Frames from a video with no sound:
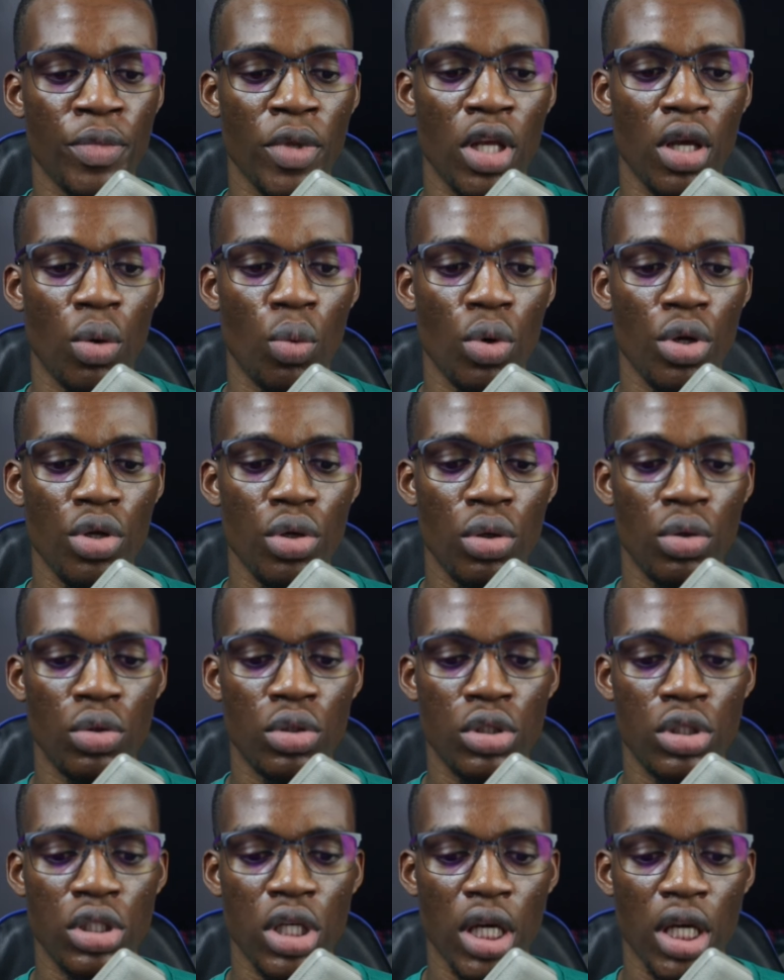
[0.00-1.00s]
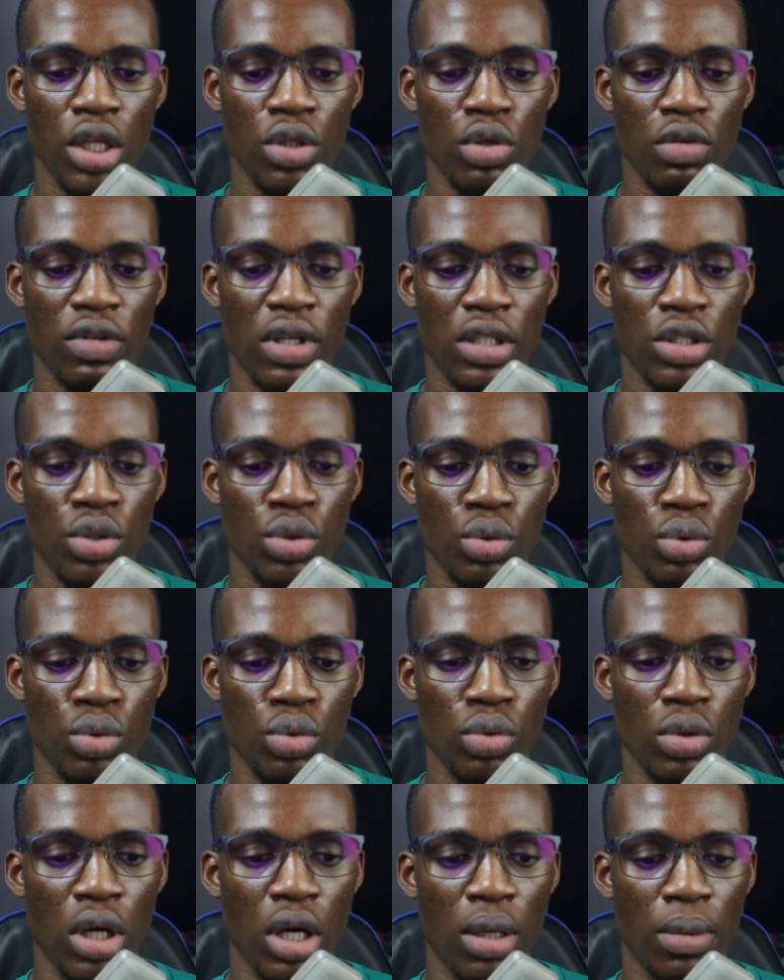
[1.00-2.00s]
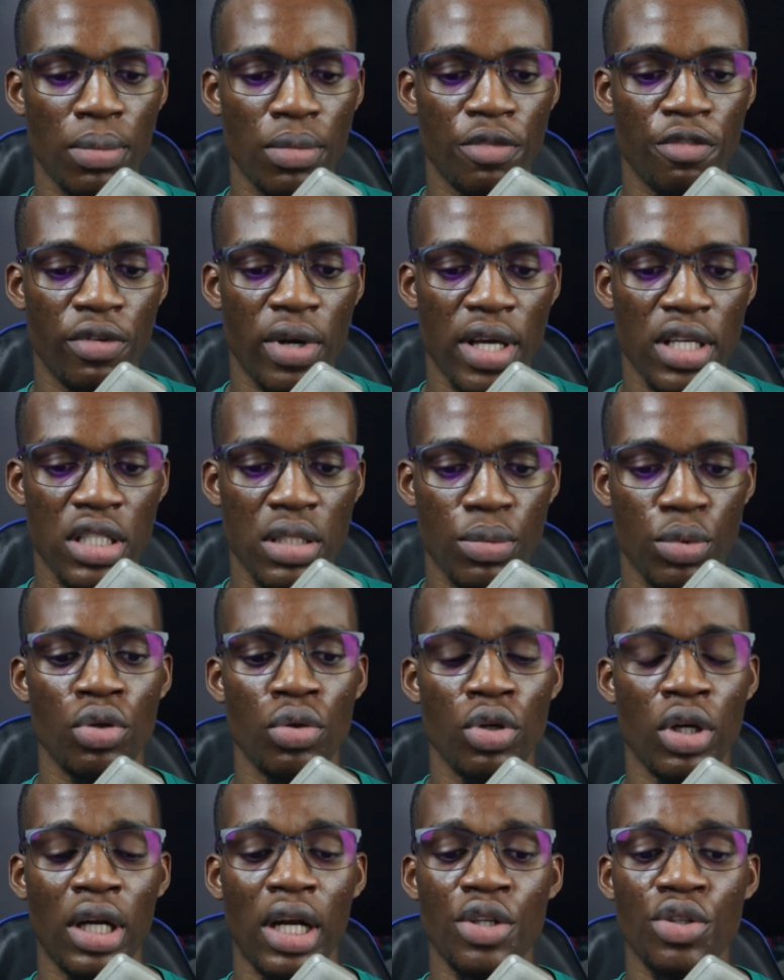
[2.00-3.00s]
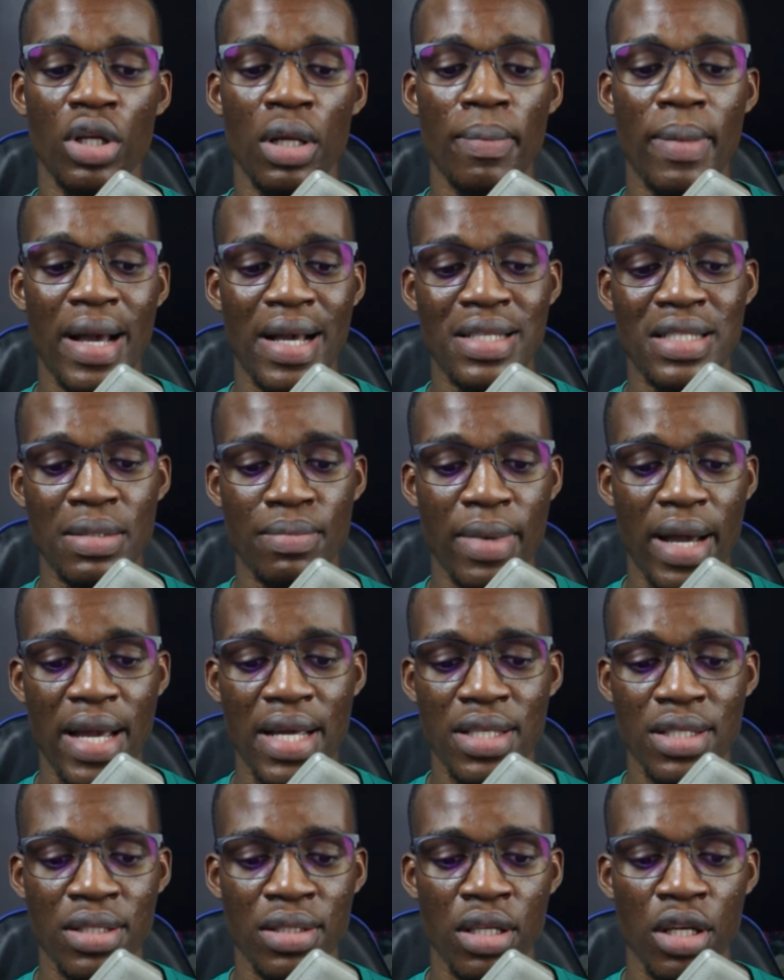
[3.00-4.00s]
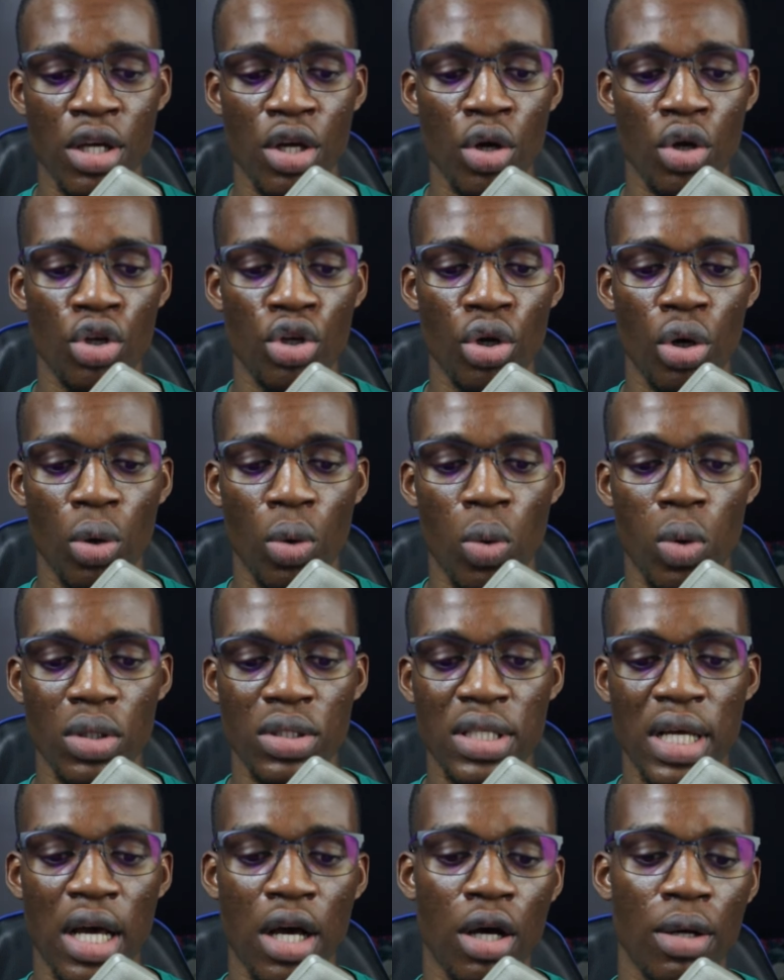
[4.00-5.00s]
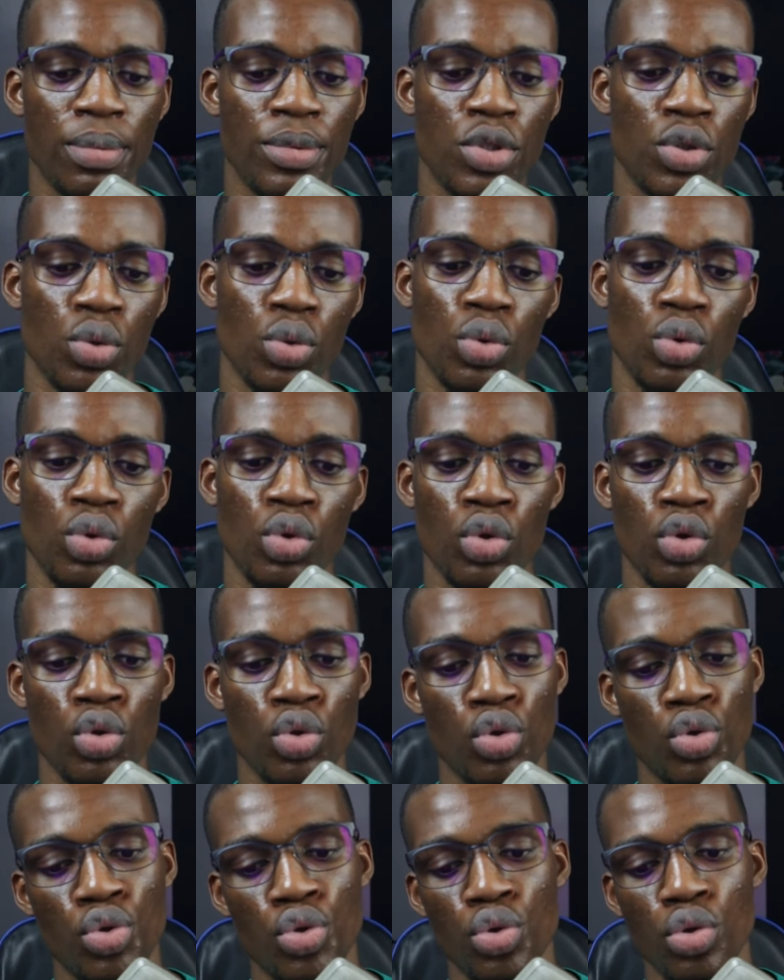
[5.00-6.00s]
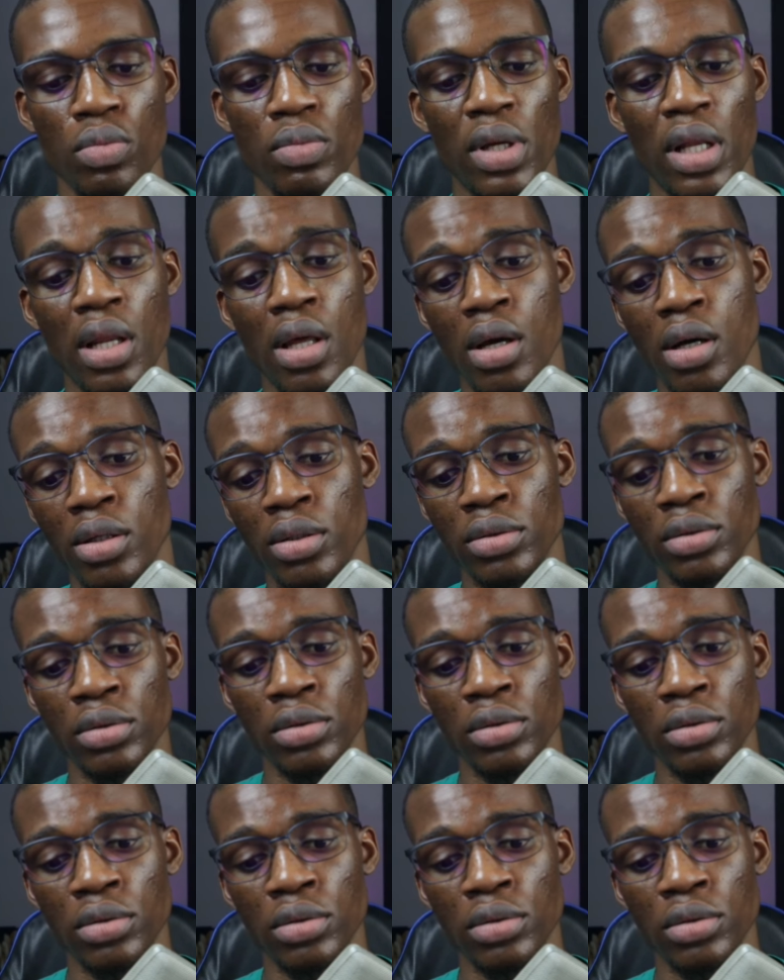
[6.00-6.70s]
When you take it over to flexible, you can actually maximize your quota up to 2 million